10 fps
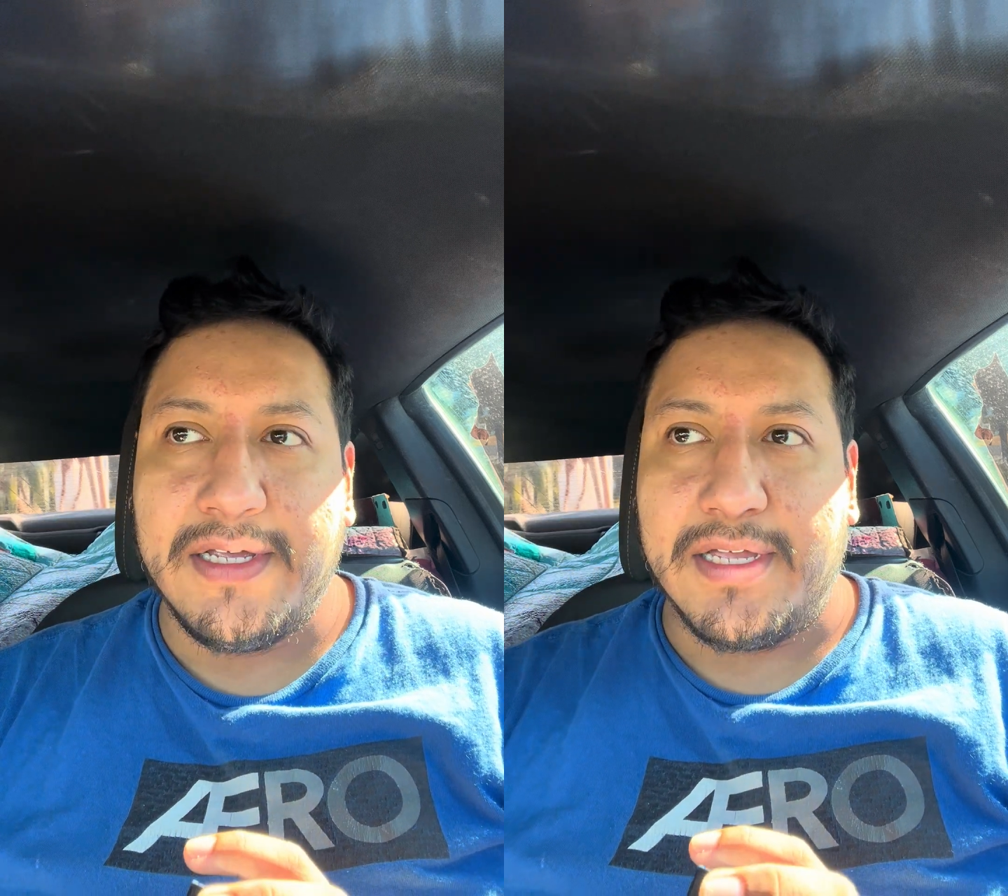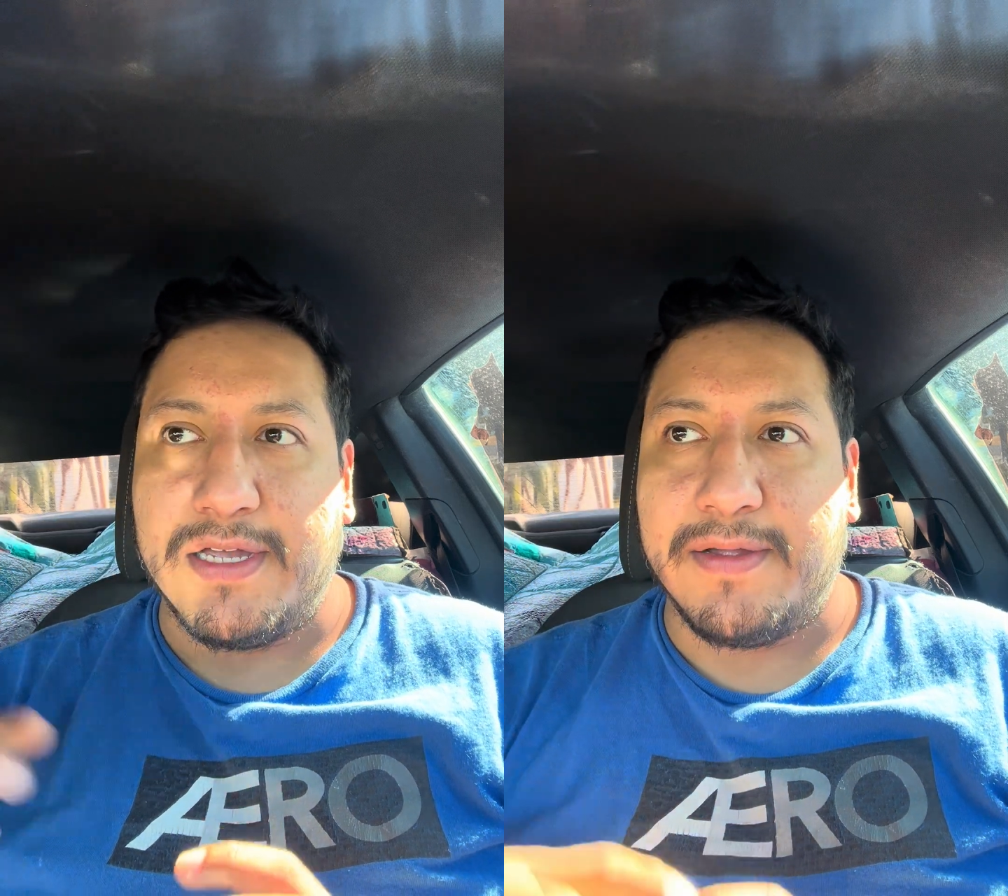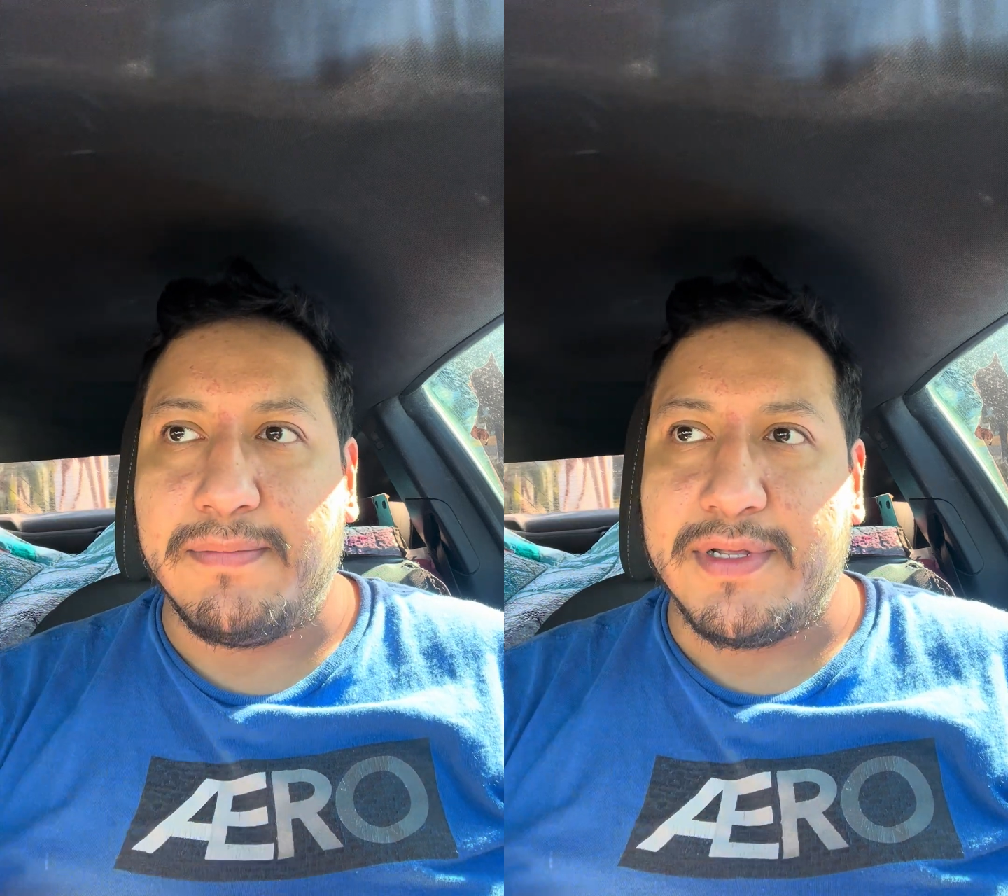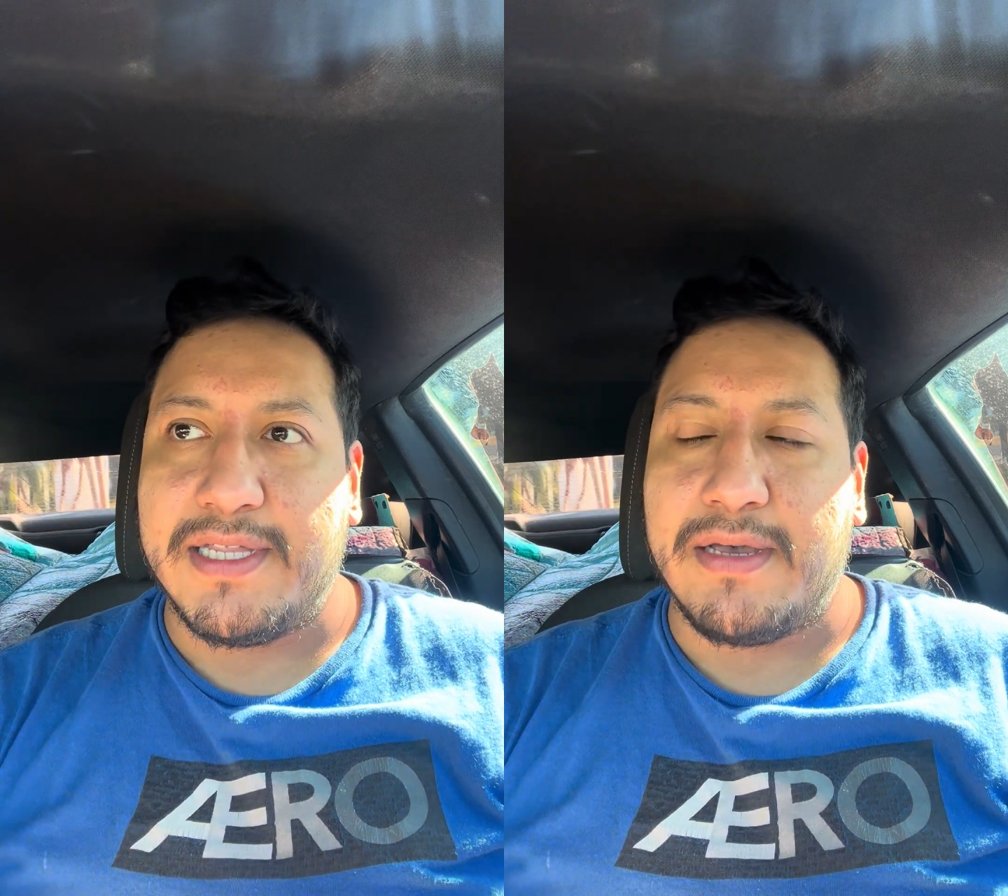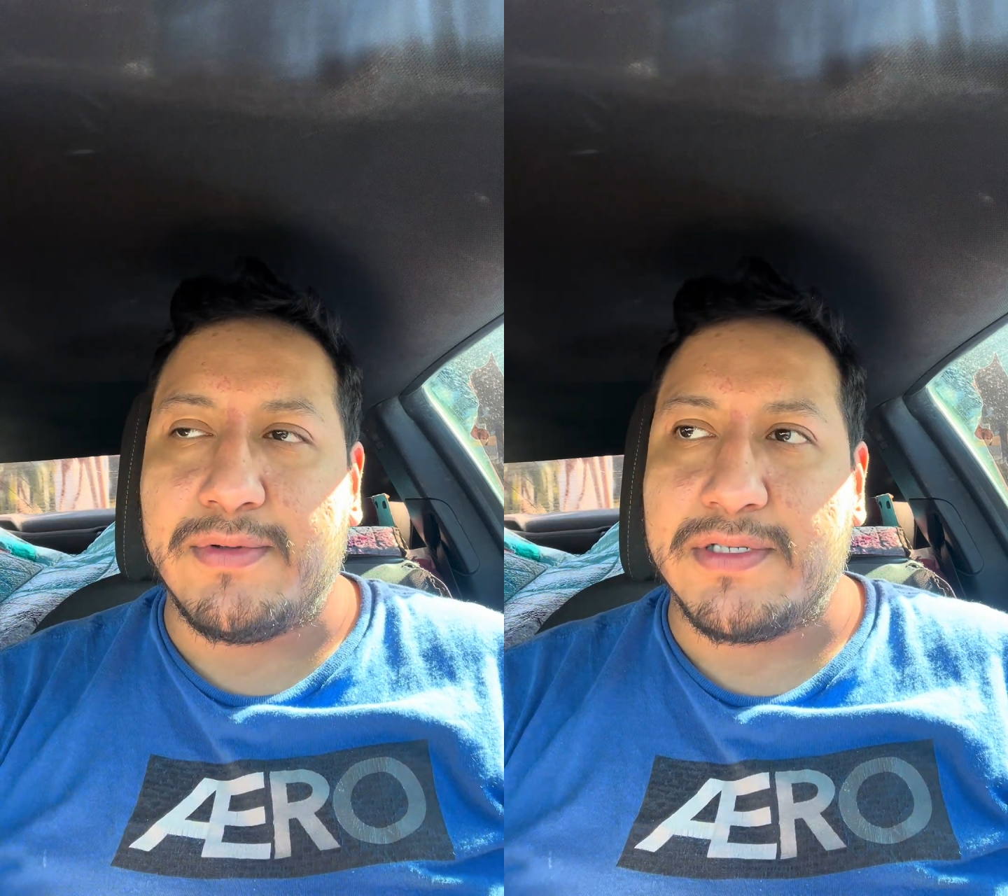but
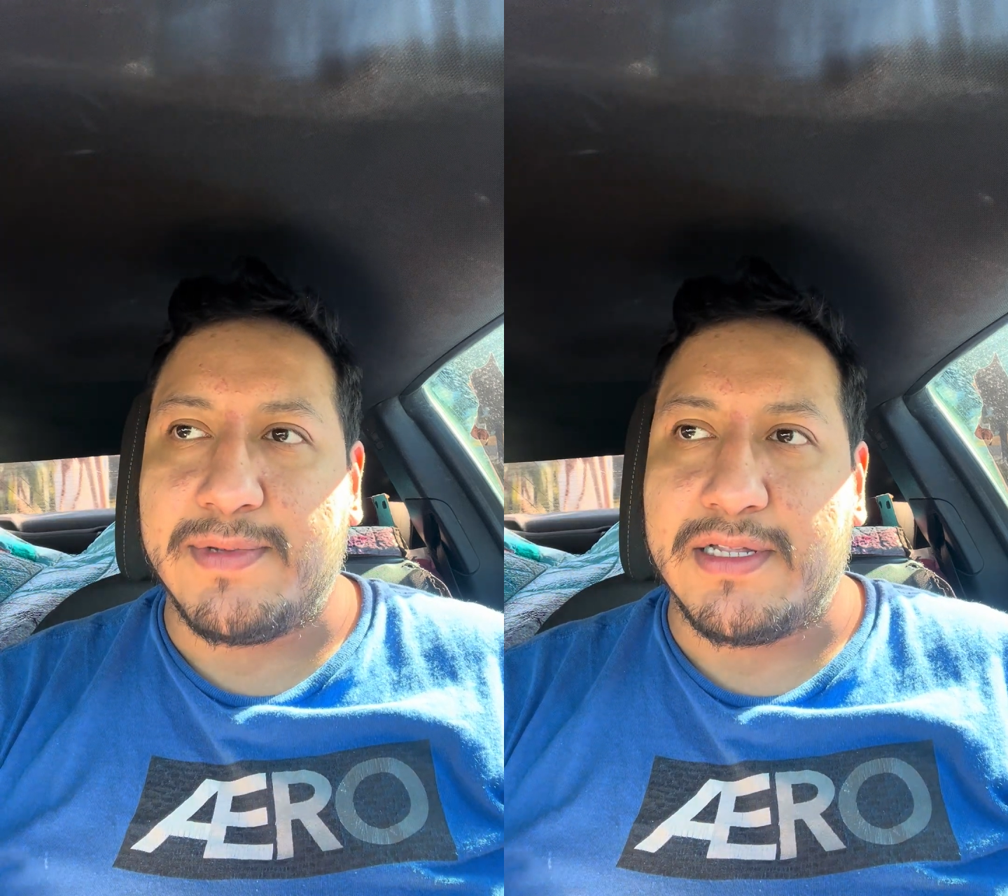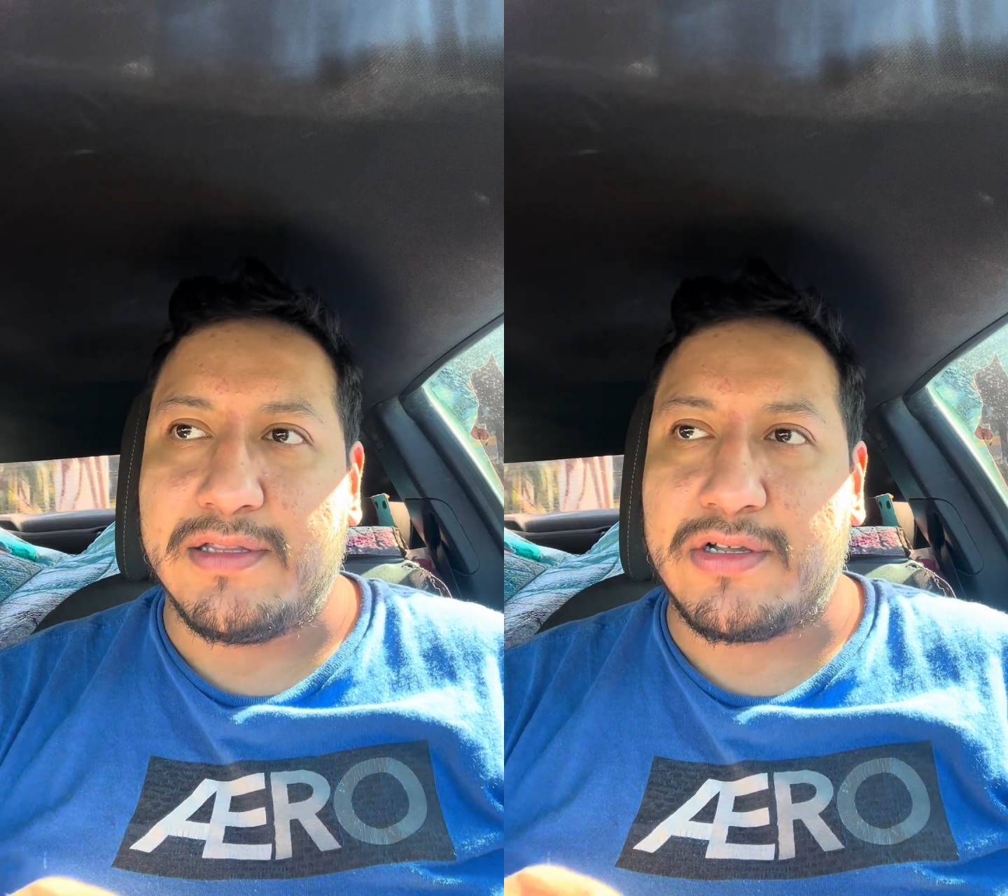that one's about the